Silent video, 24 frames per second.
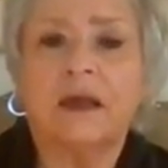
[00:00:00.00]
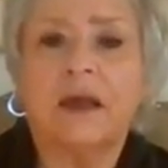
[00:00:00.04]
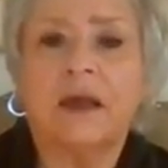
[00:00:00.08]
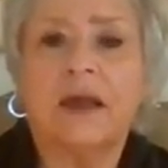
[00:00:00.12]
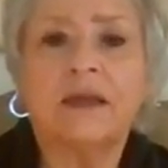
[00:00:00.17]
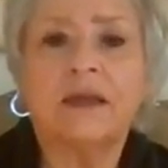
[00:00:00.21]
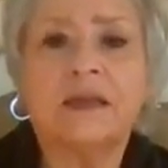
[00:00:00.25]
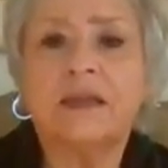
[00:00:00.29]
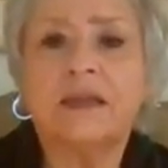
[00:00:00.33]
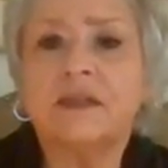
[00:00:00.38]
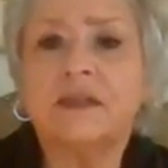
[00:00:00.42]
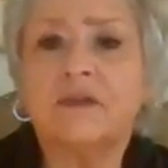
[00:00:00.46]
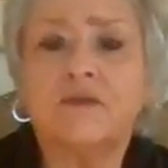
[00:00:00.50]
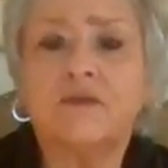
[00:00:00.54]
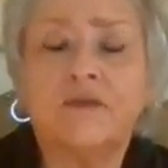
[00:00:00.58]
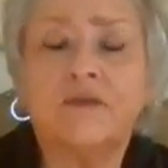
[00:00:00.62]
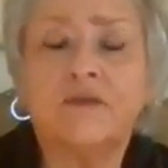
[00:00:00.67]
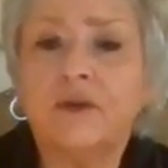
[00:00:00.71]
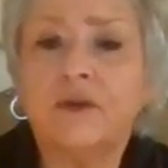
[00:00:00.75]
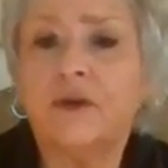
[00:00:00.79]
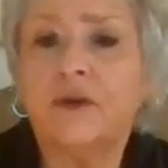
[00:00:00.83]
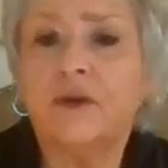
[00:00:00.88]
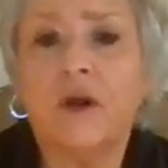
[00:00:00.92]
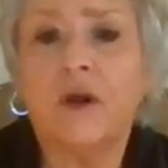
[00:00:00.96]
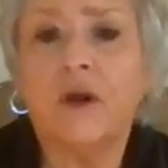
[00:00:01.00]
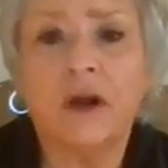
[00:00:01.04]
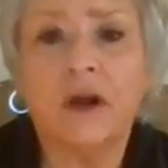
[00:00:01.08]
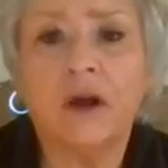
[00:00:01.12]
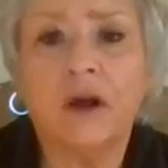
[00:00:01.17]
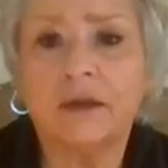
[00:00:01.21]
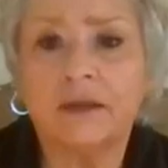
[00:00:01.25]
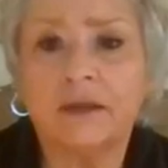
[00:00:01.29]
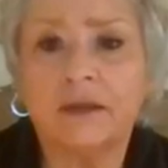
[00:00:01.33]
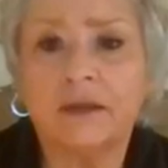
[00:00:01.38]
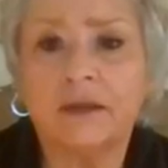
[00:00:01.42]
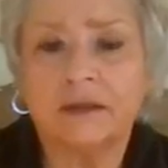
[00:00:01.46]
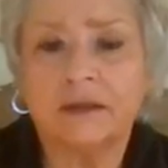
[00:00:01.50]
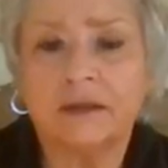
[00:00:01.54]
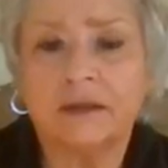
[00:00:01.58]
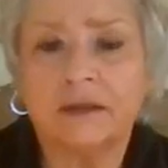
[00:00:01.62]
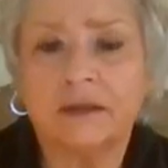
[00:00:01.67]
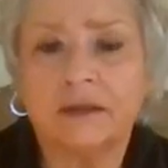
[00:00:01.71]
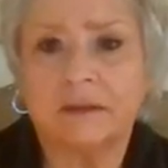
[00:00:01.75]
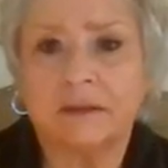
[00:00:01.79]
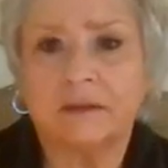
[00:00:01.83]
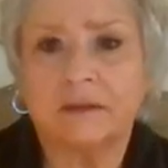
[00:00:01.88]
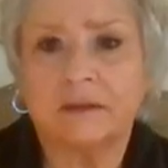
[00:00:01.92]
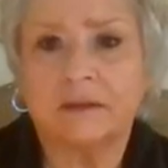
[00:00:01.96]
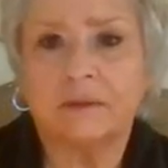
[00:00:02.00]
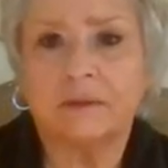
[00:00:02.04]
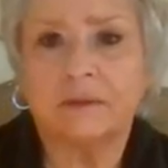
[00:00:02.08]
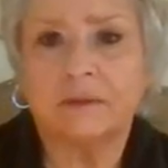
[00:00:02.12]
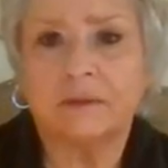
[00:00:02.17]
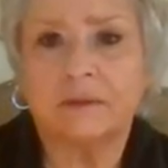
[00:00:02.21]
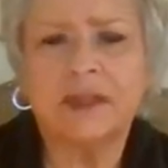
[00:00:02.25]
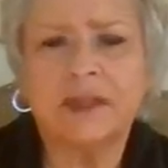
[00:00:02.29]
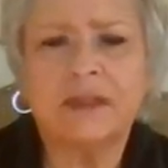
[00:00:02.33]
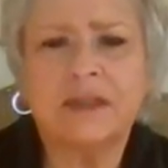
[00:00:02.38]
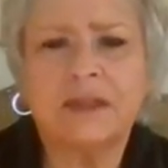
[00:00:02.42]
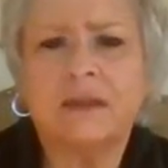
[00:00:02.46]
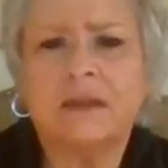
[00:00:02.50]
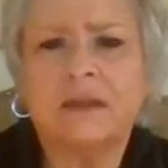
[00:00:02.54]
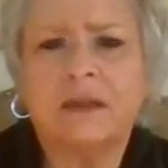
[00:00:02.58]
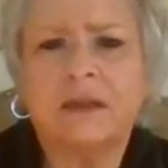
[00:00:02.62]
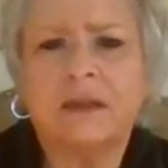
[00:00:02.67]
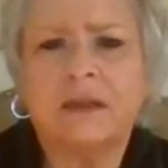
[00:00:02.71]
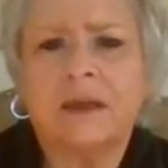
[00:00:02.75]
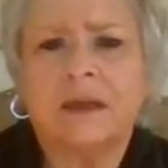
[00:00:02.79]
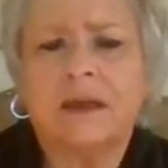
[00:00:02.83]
and doesn't fill your heart, doesn't